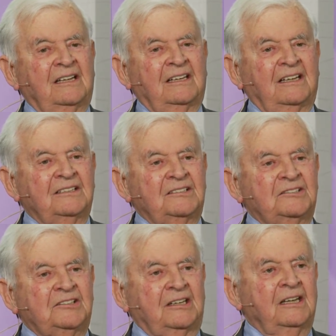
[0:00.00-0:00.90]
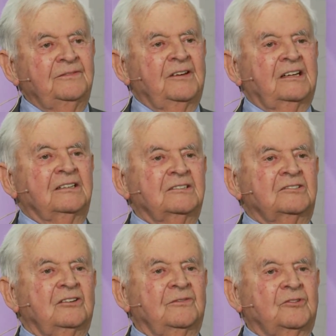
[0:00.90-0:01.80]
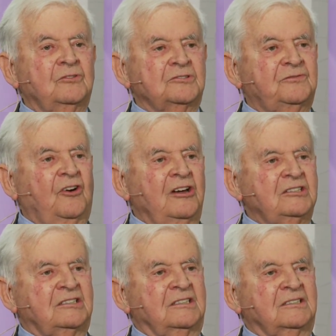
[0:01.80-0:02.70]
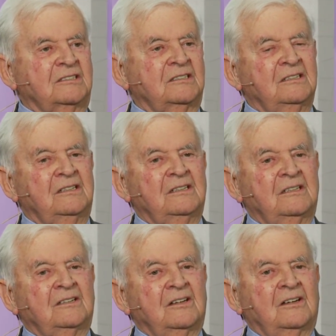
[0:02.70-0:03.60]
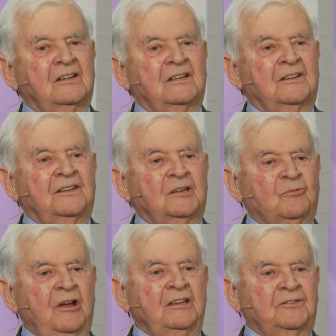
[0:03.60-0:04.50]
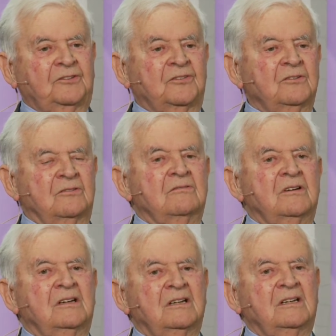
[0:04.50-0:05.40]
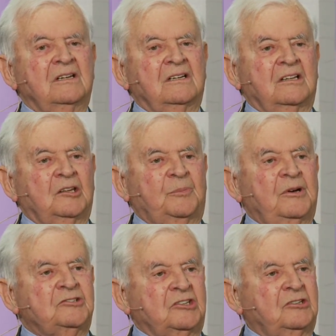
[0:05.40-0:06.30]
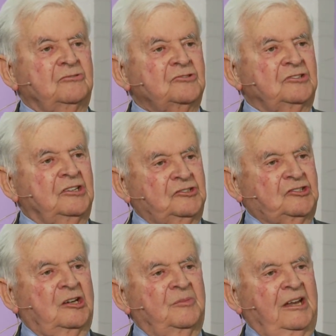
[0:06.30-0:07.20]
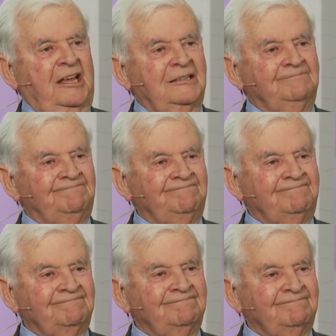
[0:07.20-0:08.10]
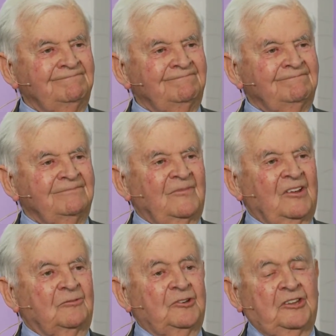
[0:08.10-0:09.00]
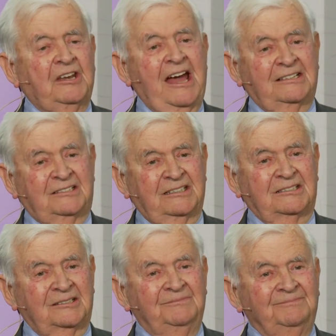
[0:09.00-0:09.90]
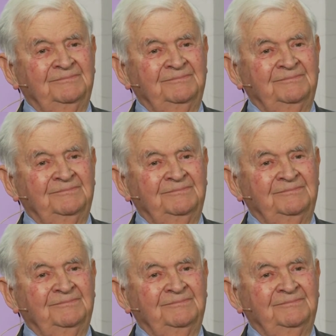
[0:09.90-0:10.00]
is the significance of those voices that went through the persecution in Germany with the Nazis,